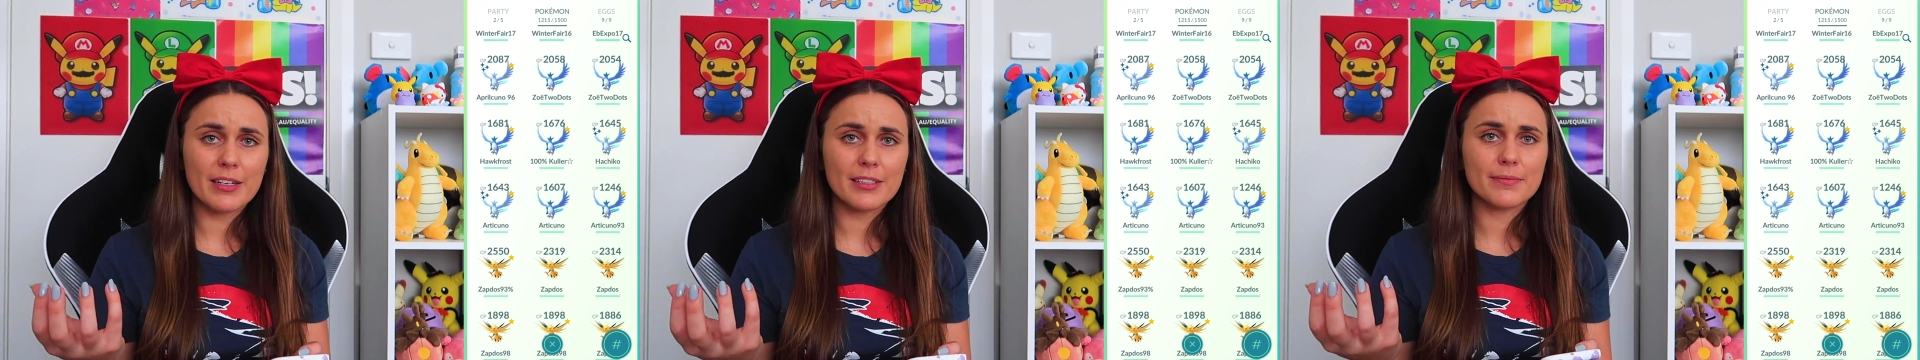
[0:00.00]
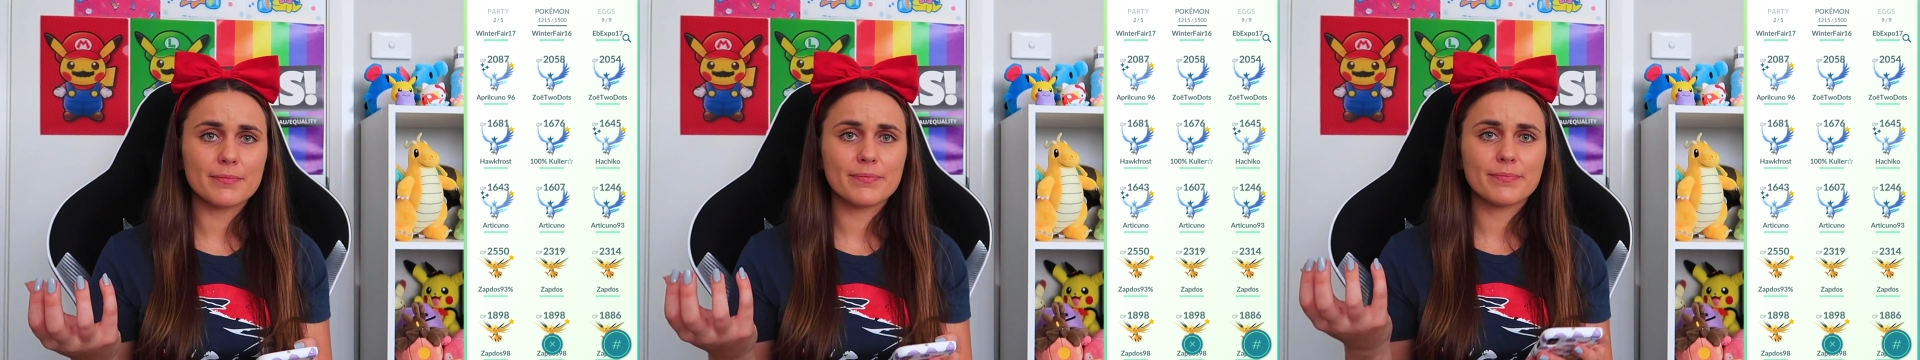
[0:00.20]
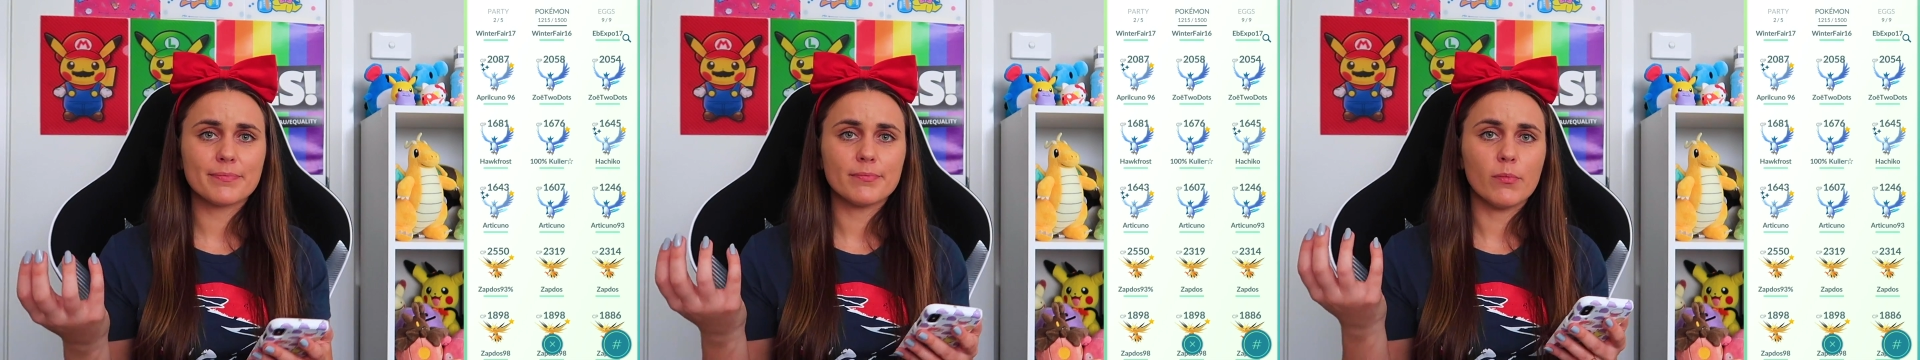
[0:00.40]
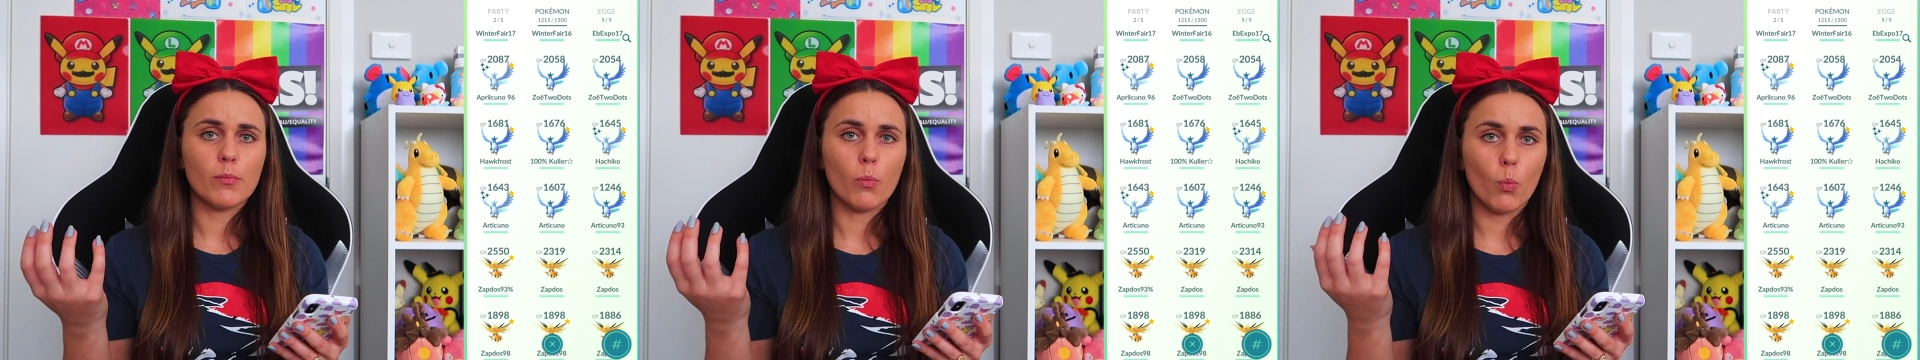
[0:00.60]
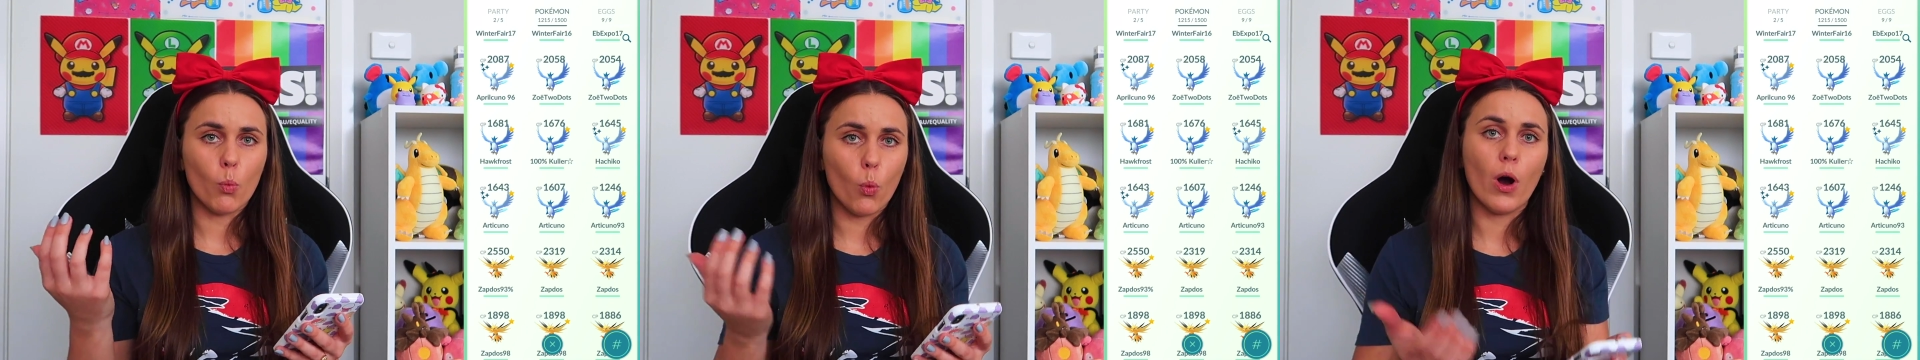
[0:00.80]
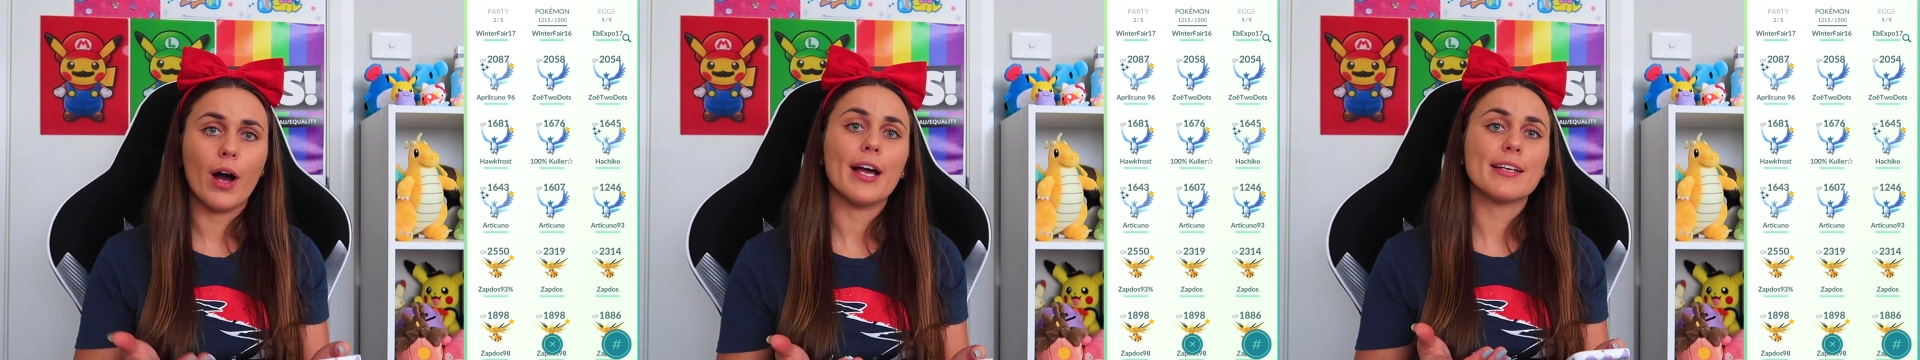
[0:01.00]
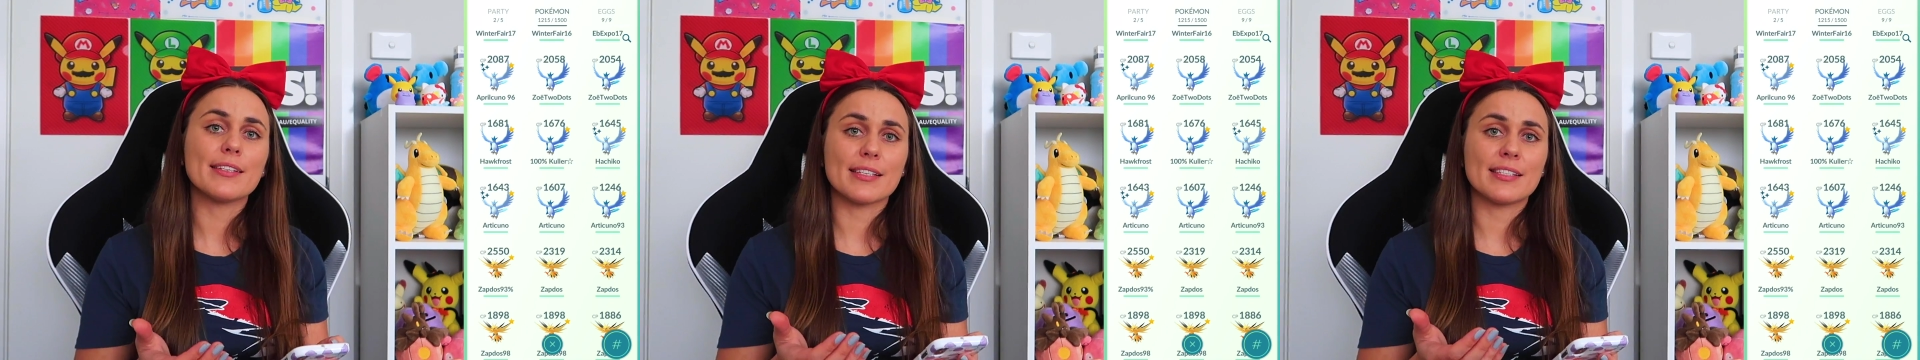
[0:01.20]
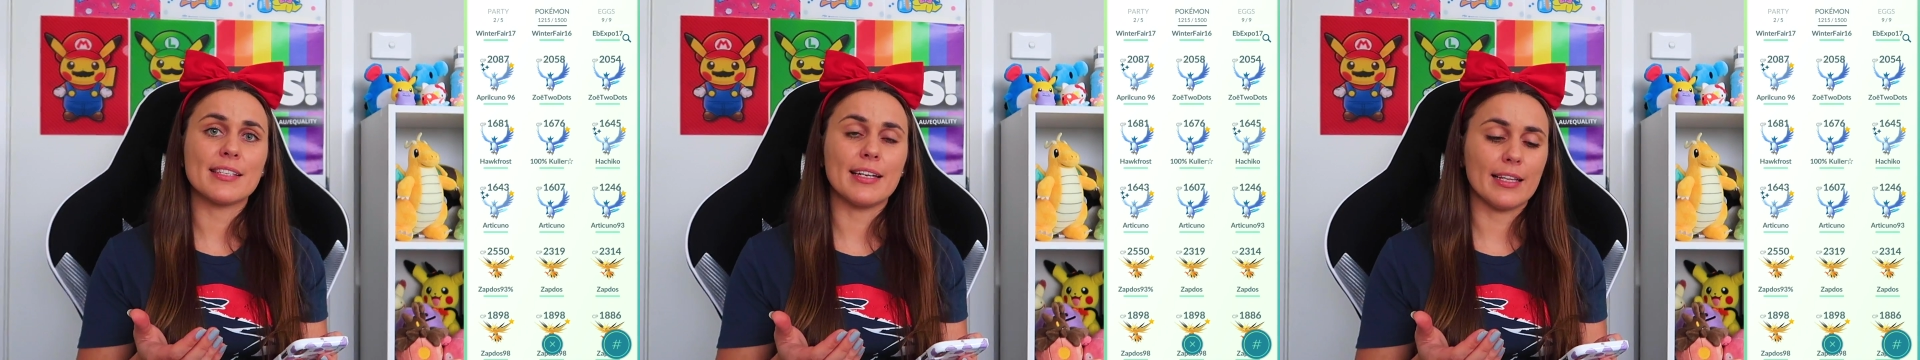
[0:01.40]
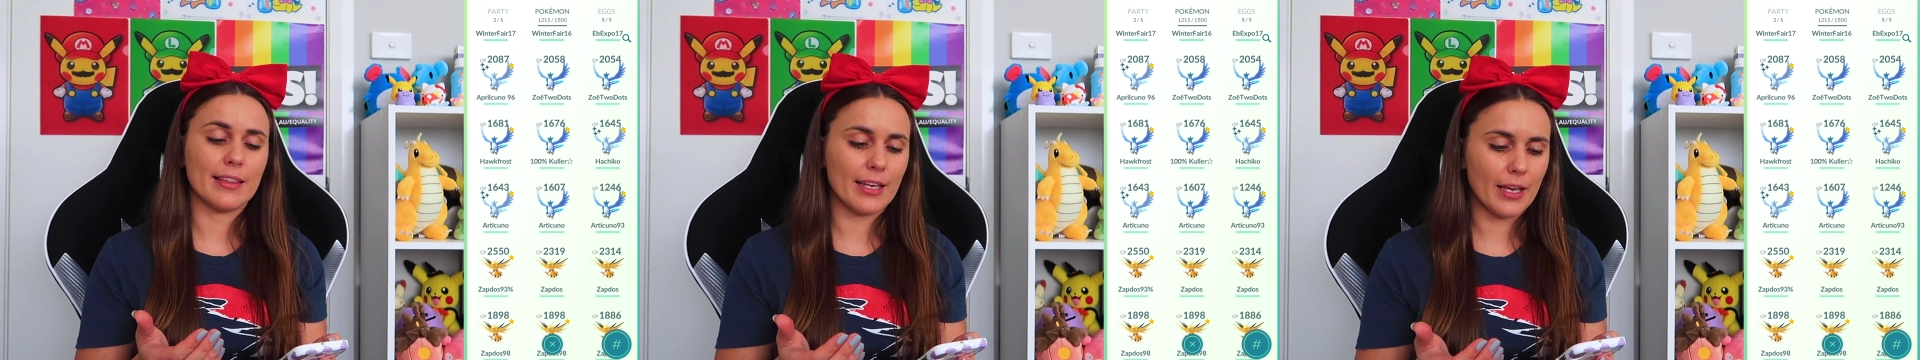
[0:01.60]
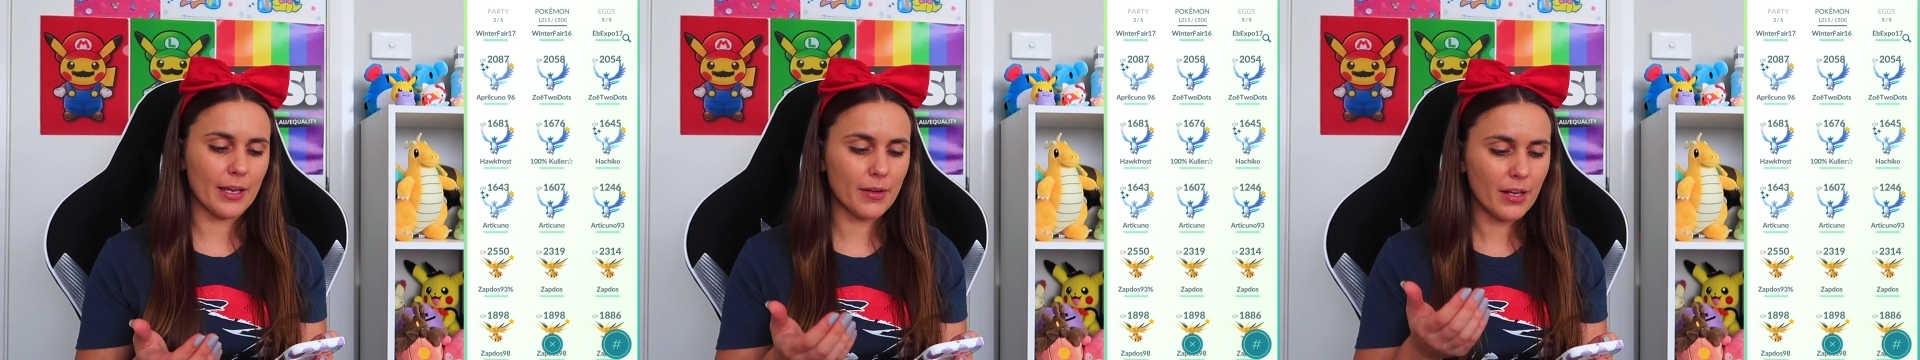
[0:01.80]
it, why is it sitting
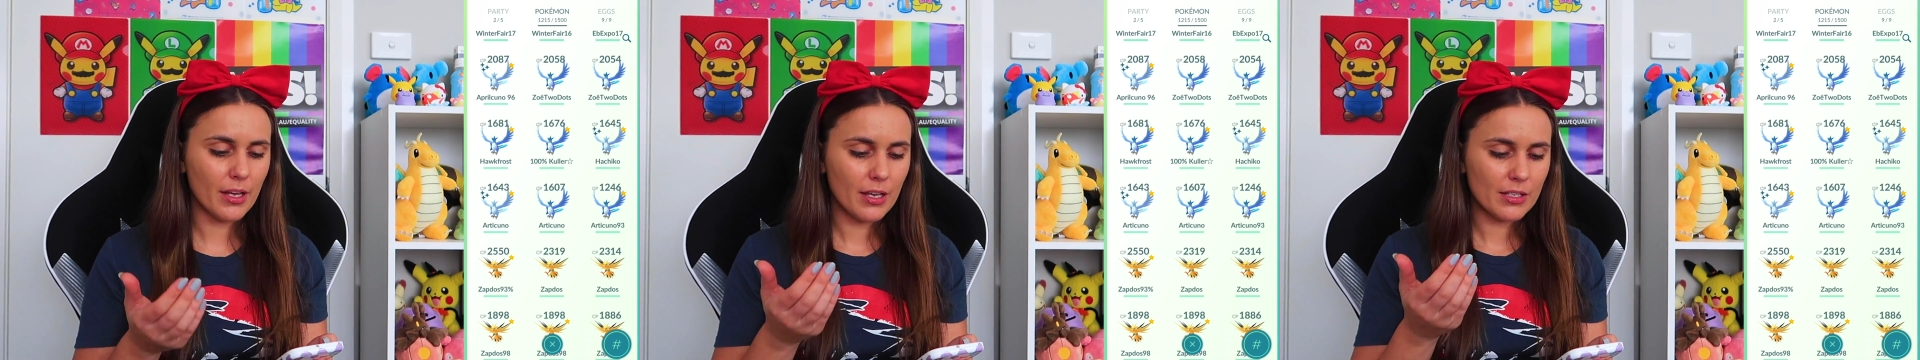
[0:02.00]
there?